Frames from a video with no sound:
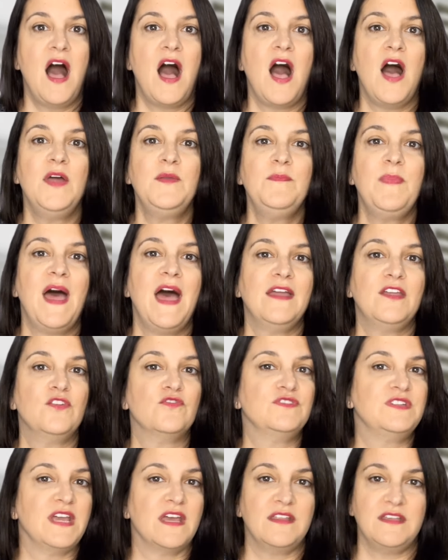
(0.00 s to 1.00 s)
Unpack your
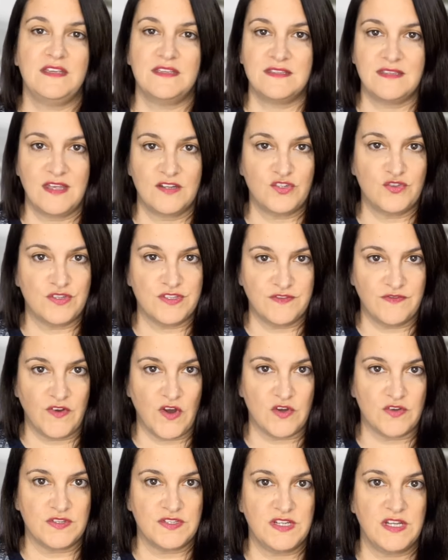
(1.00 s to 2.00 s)
daily essentials
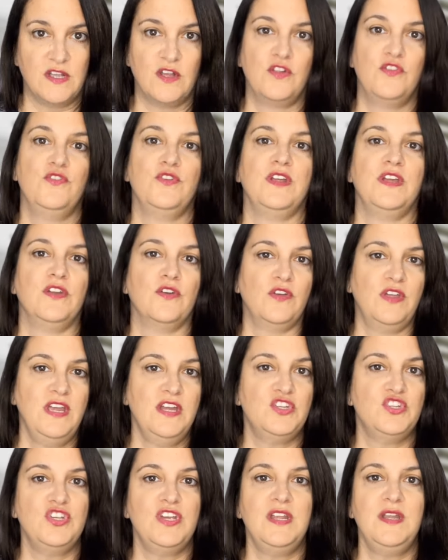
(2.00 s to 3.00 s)
first, including your
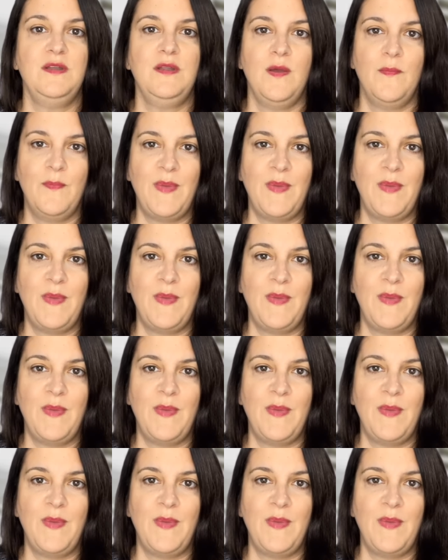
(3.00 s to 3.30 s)
kitchen,